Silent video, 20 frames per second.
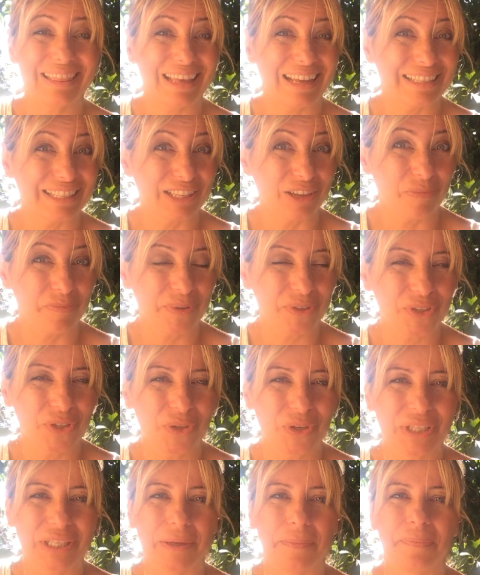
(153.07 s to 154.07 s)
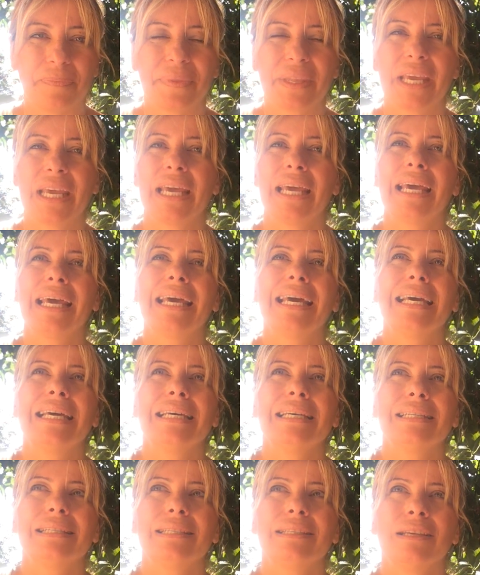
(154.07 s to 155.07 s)
That's the opportunity.
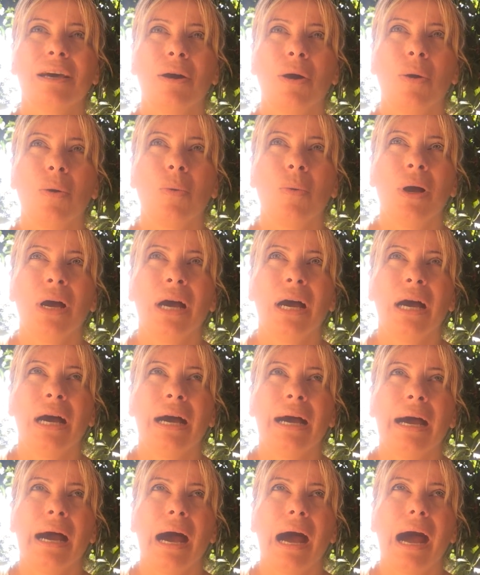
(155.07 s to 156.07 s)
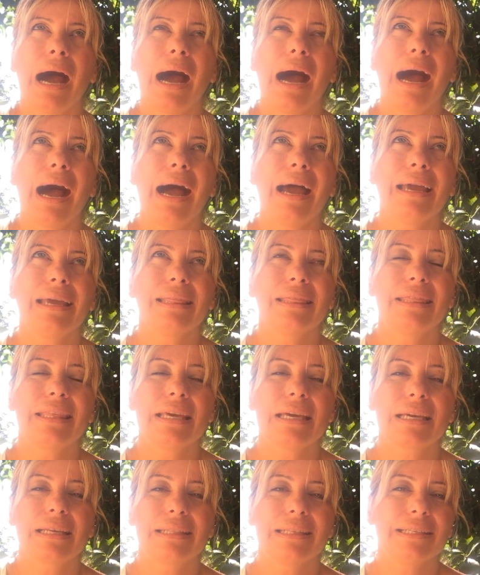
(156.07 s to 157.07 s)
So I
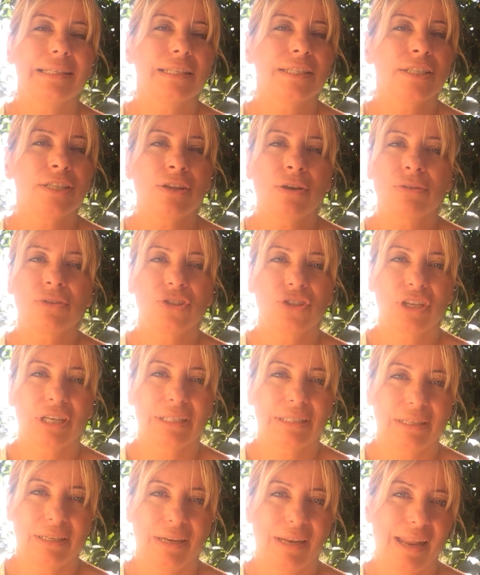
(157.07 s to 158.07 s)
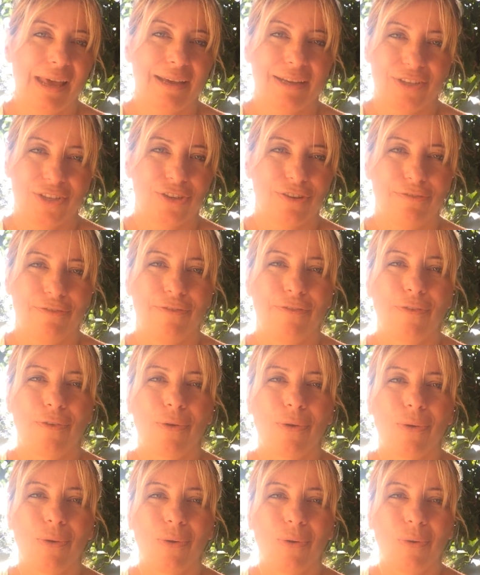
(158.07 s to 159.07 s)
think this is not just a lecture
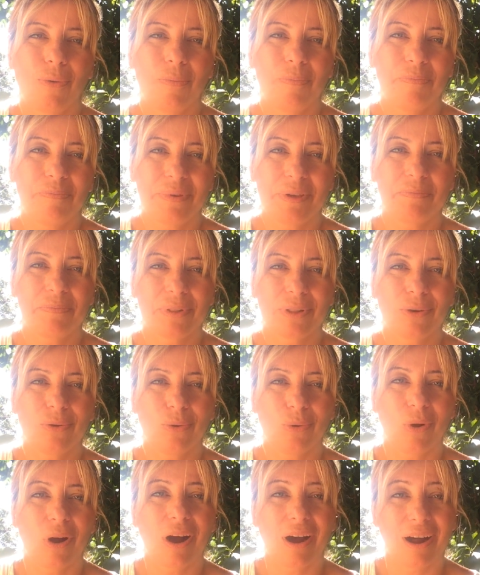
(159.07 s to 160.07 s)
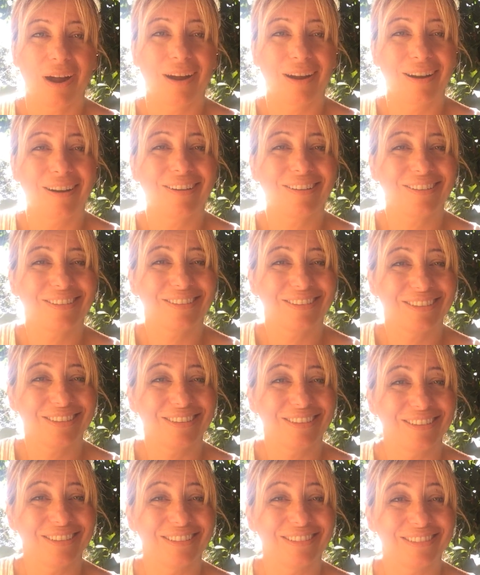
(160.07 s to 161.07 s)
for people who are
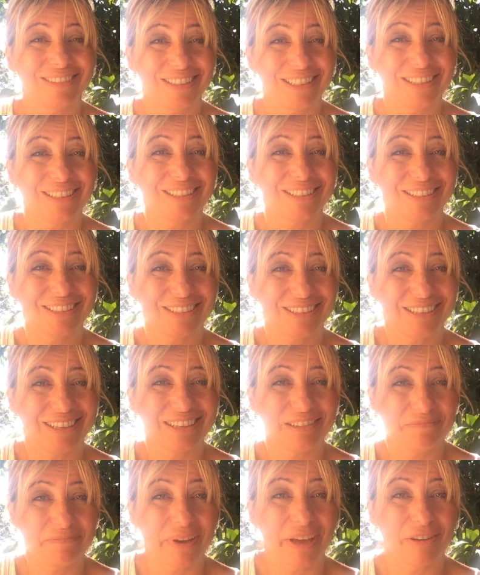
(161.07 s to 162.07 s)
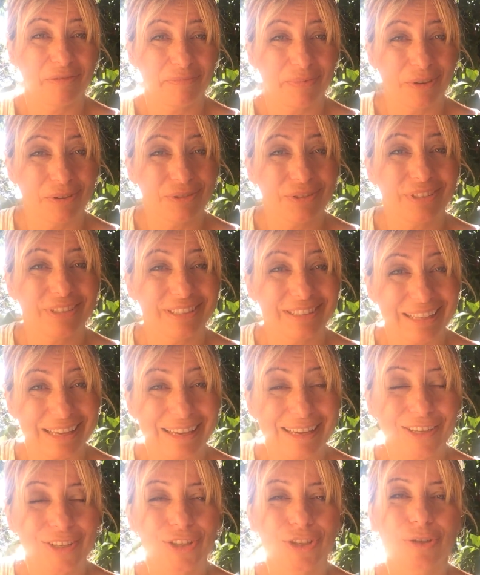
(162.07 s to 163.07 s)
in this menopause
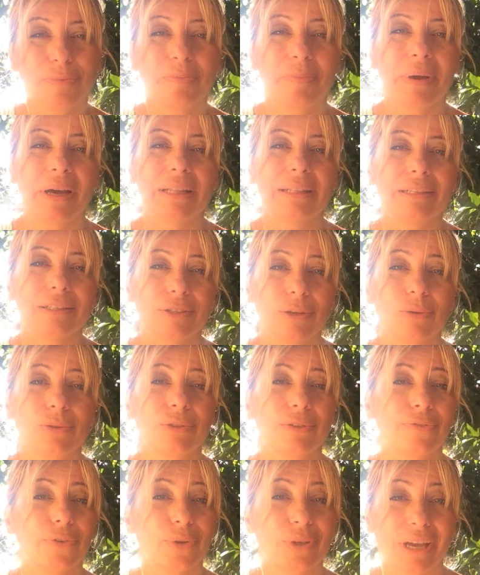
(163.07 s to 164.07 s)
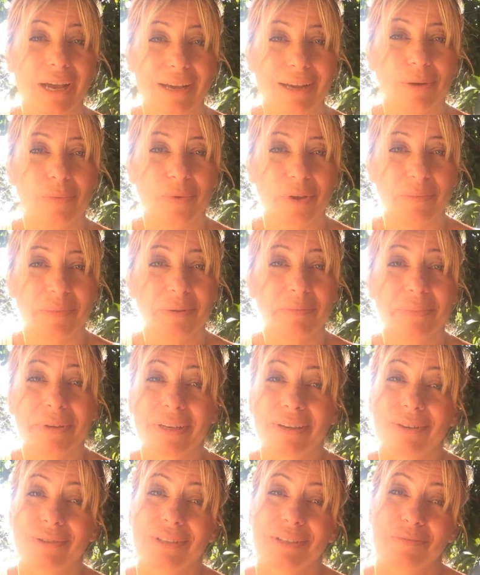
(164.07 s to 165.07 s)
stage, but it's also for younger women,
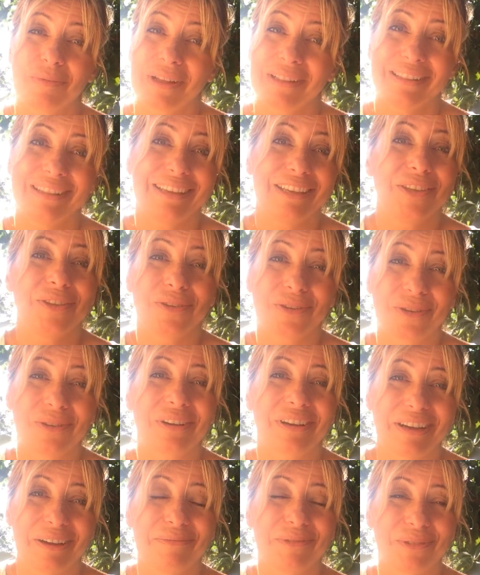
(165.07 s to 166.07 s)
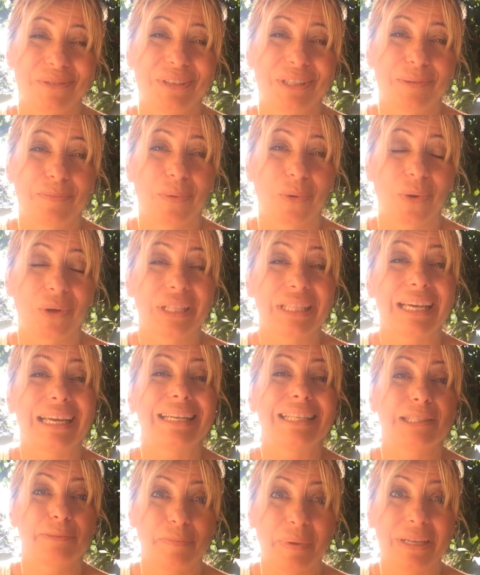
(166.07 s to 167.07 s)
because one day you're going to come to this point
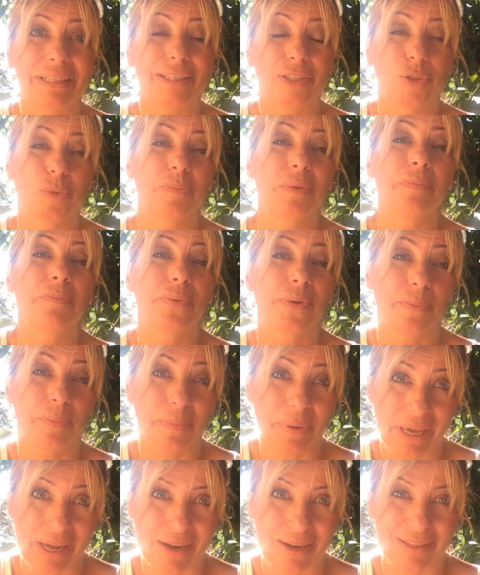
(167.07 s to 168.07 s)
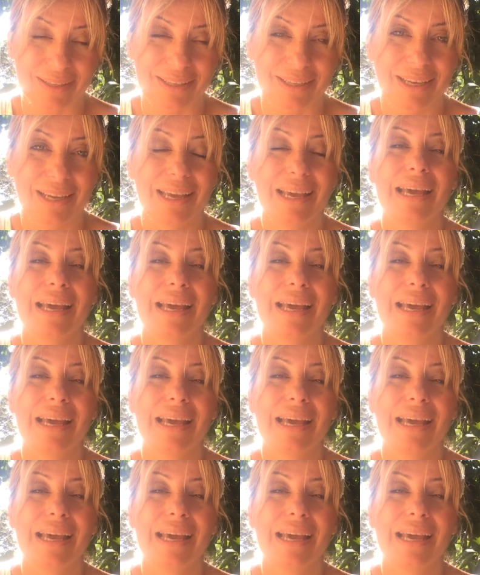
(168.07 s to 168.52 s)
and it's better to be prepared.